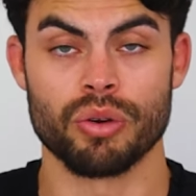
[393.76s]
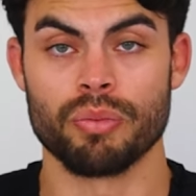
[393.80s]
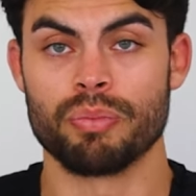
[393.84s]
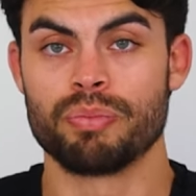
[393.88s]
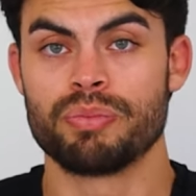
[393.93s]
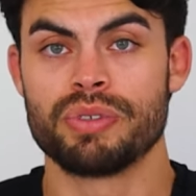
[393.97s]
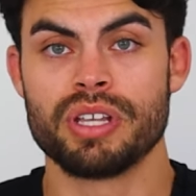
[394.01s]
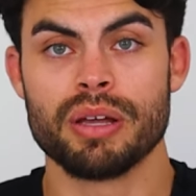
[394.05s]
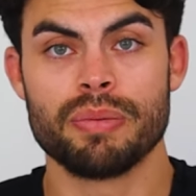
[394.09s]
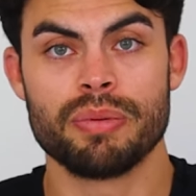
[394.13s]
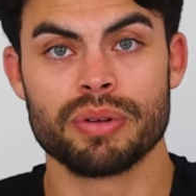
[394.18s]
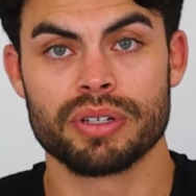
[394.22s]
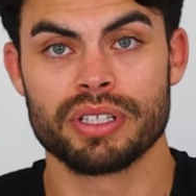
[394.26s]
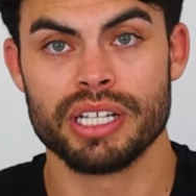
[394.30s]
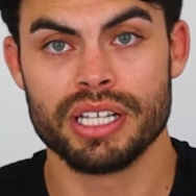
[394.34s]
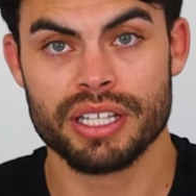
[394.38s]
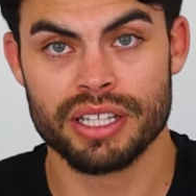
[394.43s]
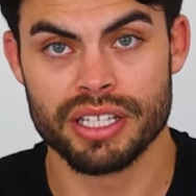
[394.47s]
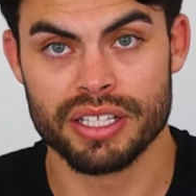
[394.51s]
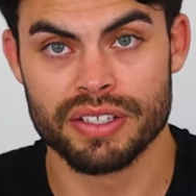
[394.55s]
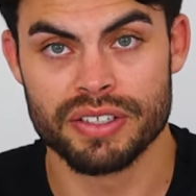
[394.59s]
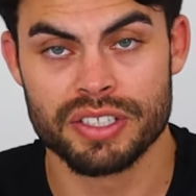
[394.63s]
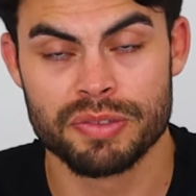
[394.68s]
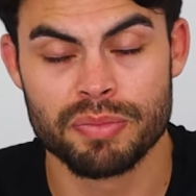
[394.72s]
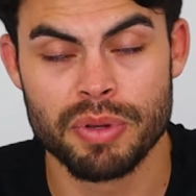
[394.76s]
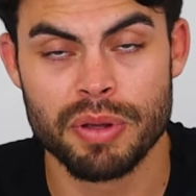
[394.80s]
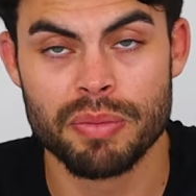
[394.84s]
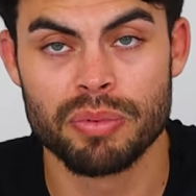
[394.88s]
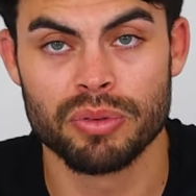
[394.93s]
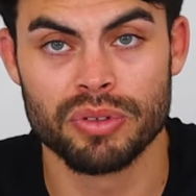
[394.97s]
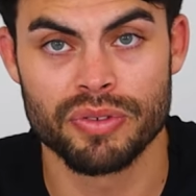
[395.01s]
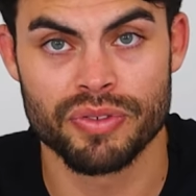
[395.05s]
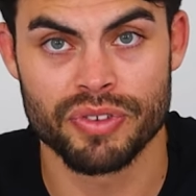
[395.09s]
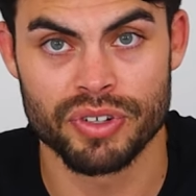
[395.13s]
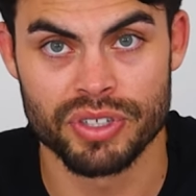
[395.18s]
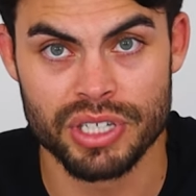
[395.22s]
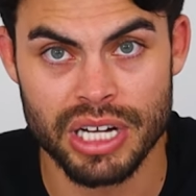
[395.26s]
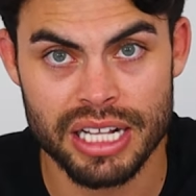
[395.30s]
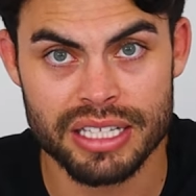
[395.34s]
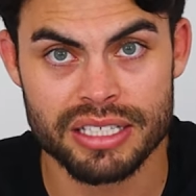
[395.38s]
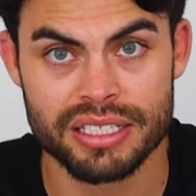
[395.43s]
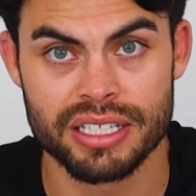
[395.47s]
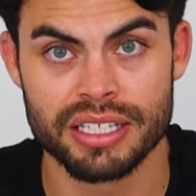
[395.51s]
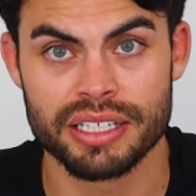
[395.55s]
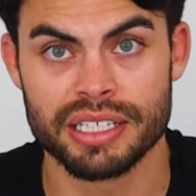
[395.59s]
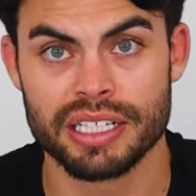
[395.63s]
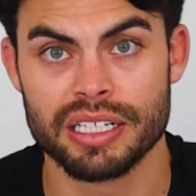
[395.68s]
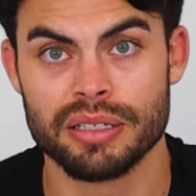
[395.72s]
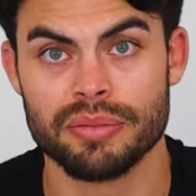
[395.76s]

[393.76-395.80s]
So typically these people, if they're not seeing